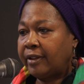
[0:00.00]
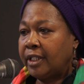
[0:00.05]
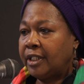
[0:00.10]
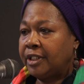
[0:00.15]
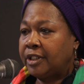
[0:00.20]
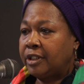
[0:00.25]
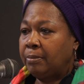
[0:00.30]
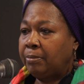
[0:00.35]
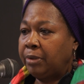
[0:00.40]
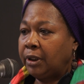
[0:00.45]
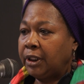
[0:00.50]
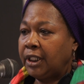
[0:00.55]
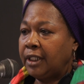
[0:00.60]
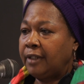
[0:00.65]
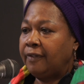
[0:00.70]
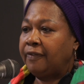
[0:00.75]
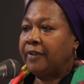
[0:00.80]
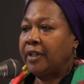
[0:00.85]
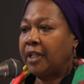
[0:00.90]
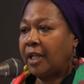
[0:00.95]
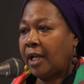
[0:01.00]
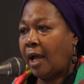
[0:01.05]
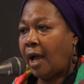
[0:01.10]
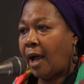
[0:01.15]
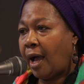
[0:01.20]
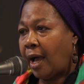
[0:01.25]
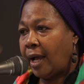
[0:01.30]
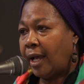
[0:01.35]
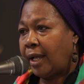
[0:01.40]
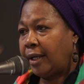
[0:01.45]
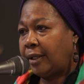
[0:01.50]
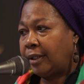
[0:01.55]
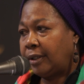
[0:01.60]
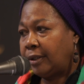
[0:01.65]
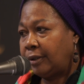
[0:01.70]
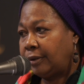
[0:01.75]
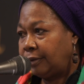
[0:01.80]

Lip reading: is the belief in God,